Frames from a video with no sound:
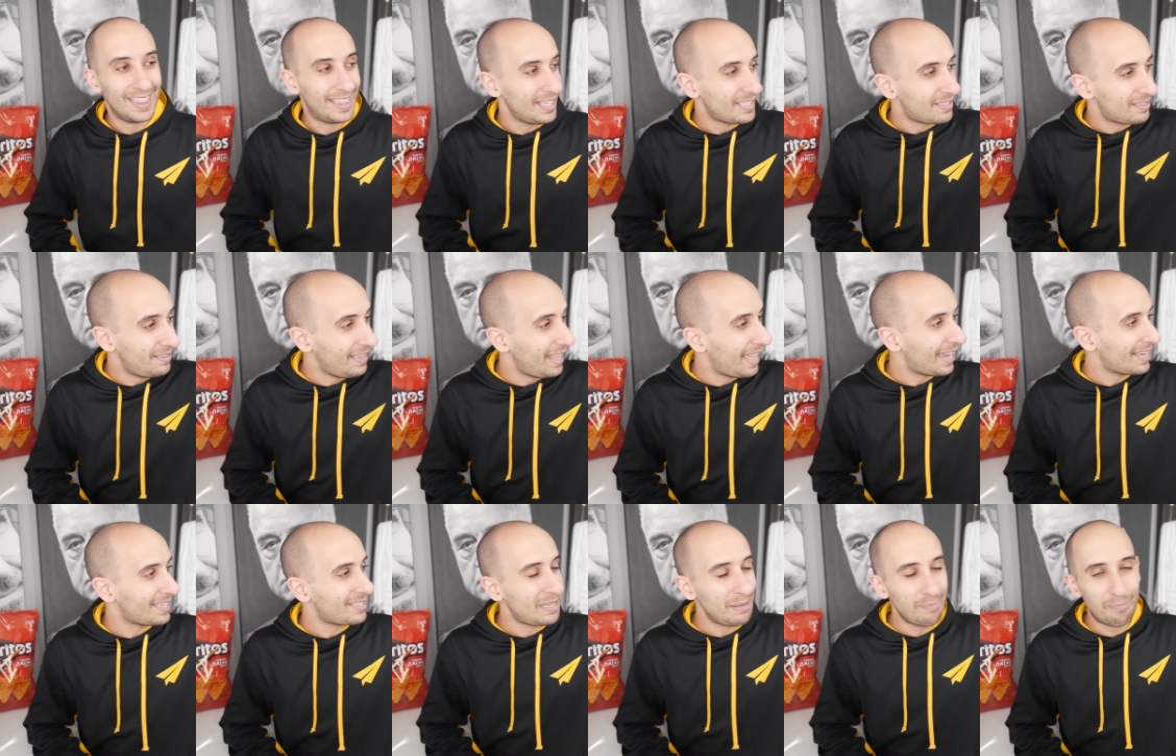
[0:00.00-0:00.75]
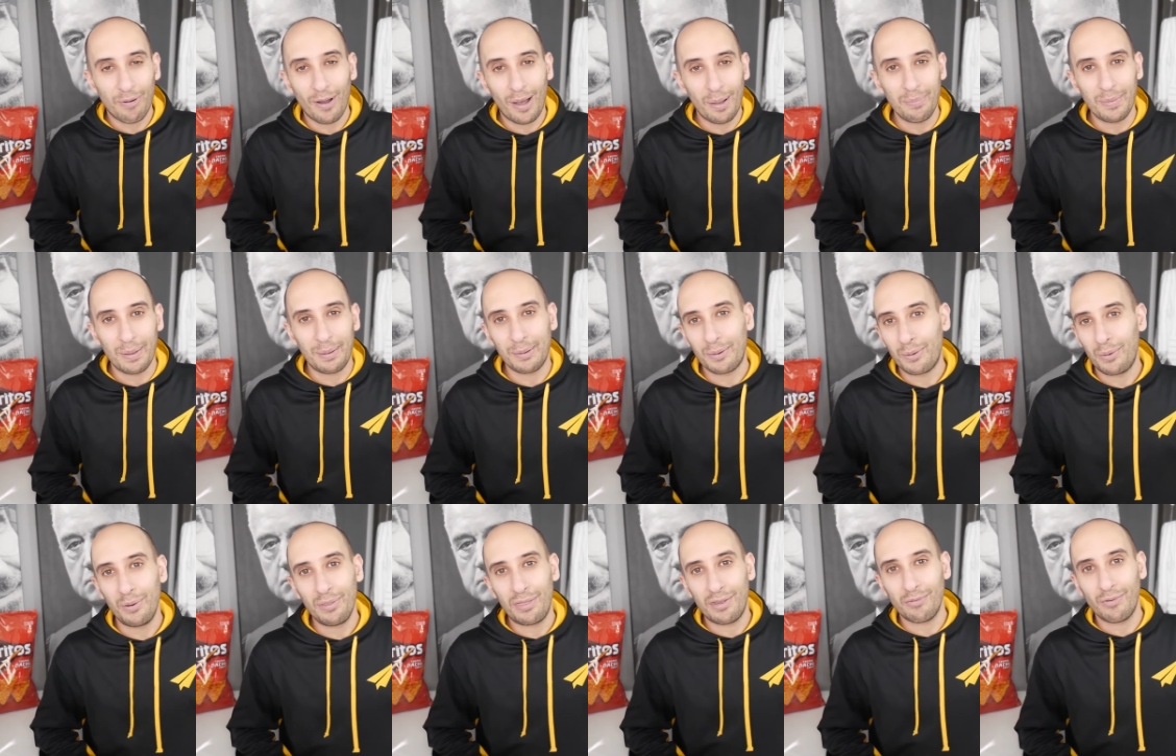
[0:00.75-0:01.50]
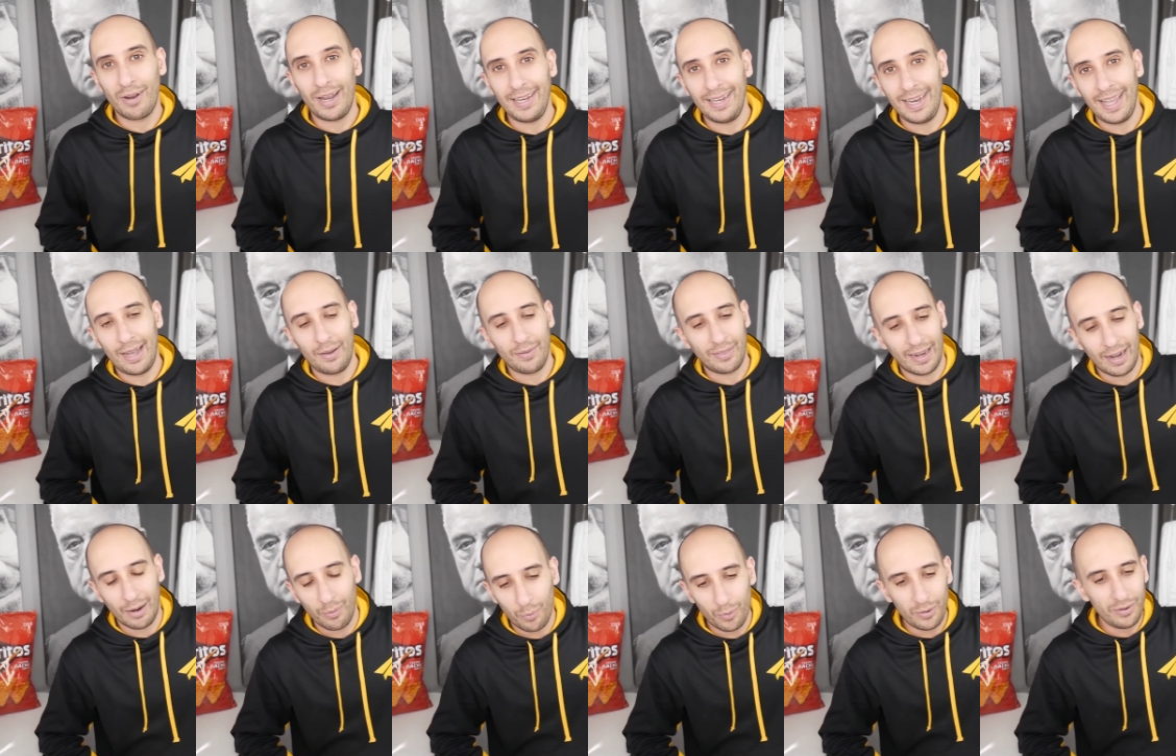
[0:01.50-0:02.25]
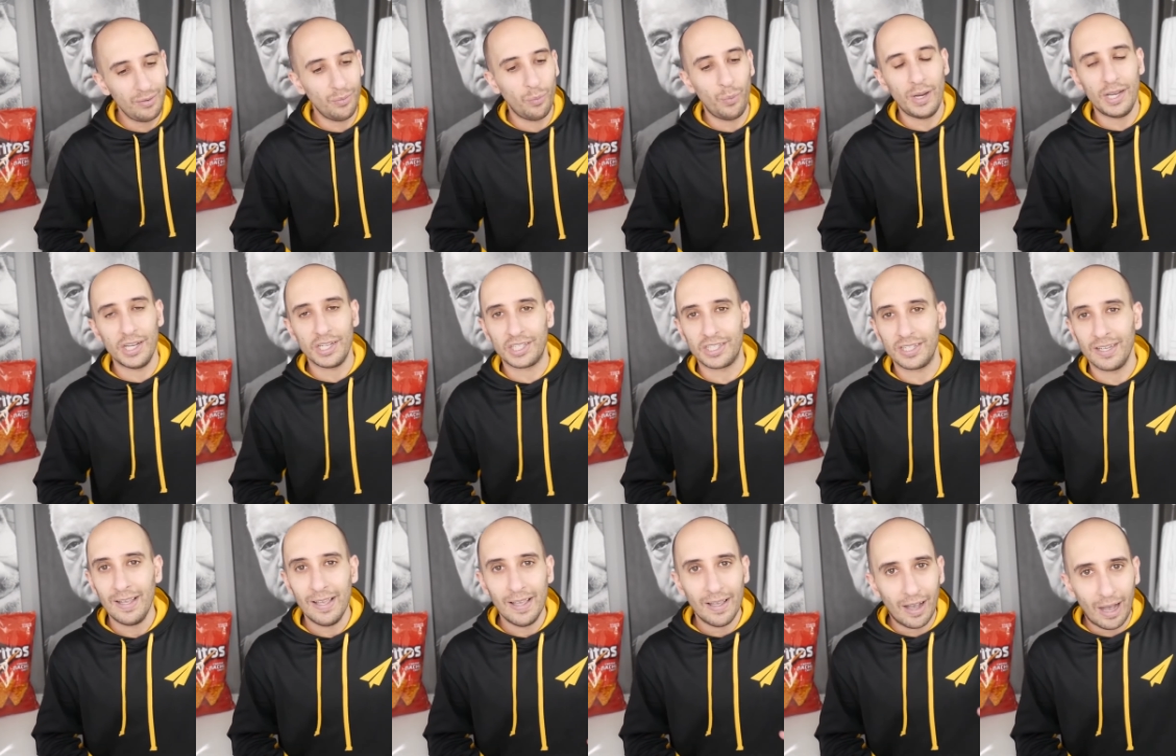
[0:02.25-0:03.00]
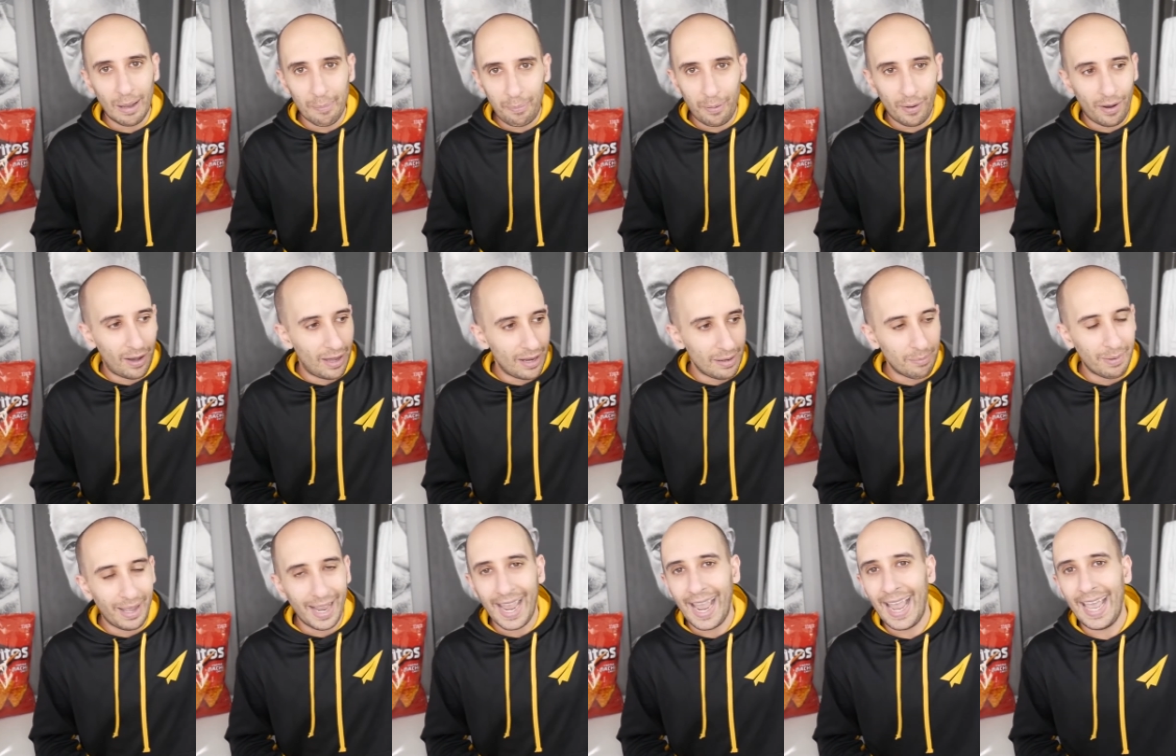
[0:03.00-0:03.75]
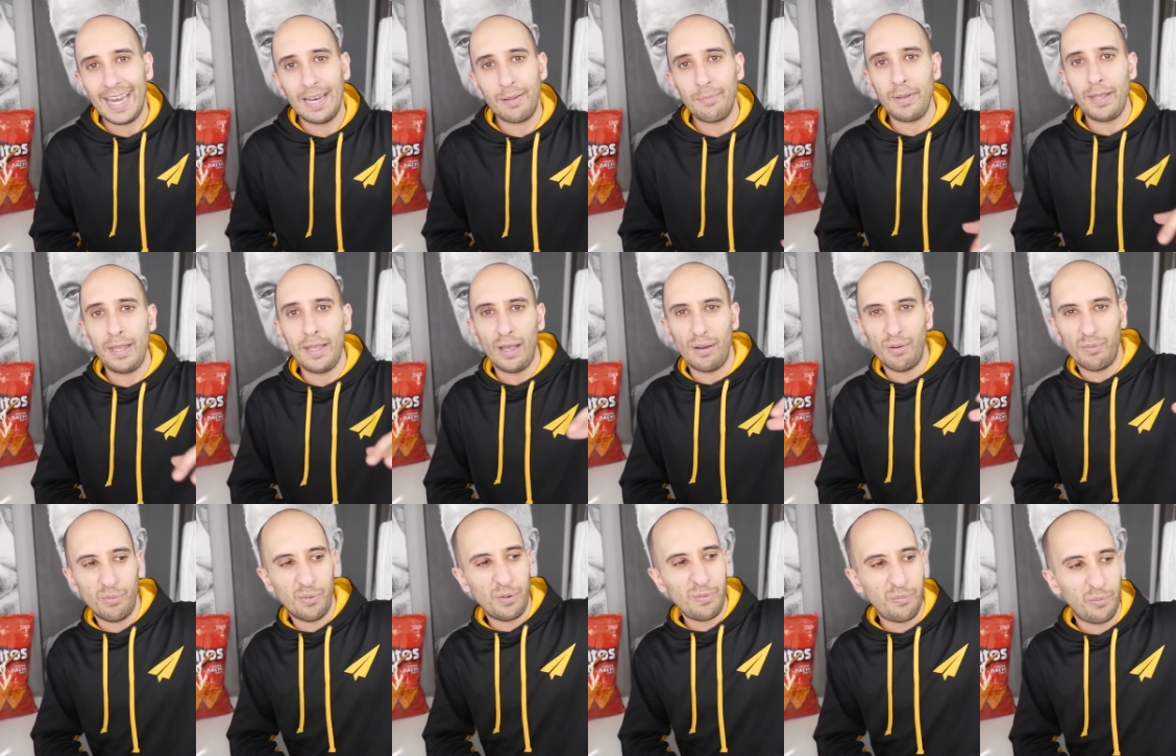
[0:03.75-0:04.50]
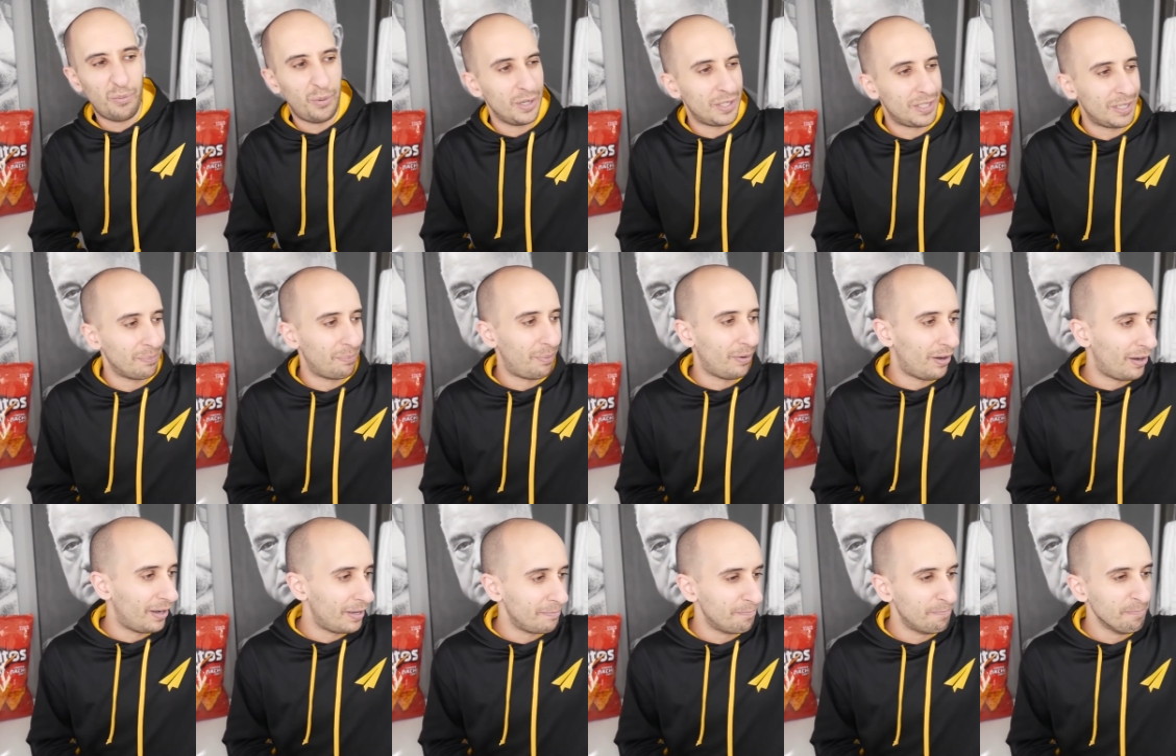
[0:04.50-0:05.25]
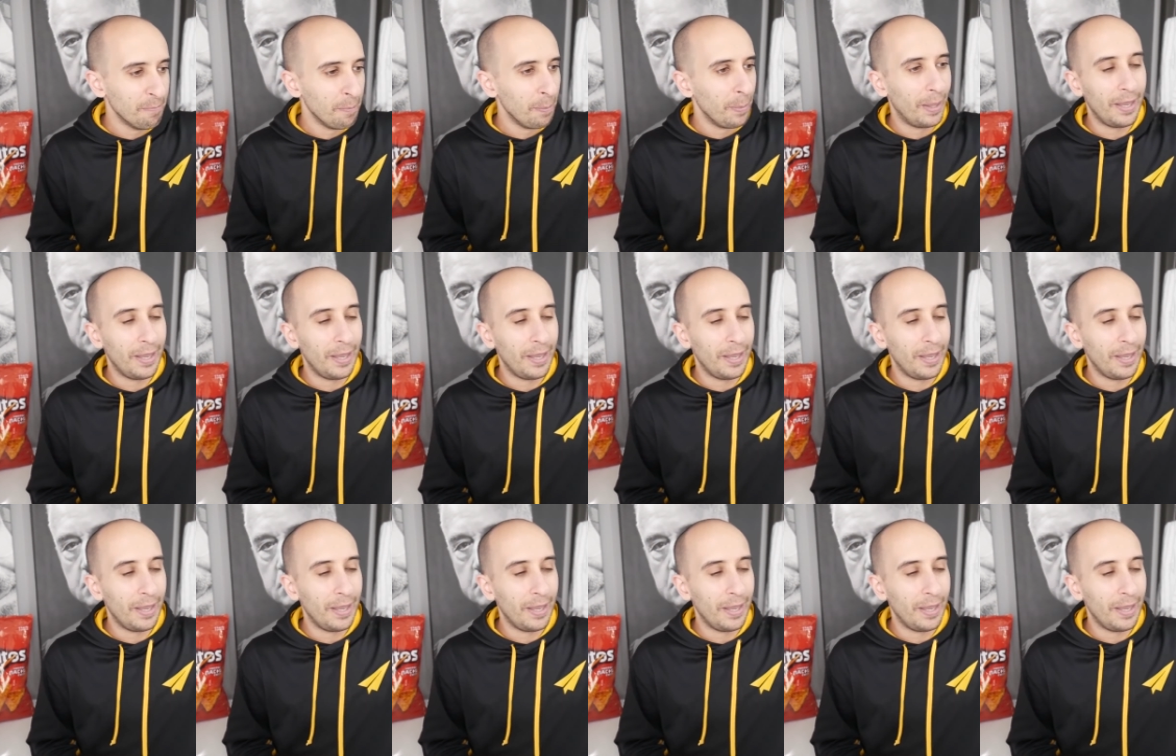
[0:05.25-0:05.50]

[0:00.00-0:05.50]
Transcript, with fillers: This nasty problem that I'm going through right now that I wouldn't wish upon my enemy, I wouldn't wish upon,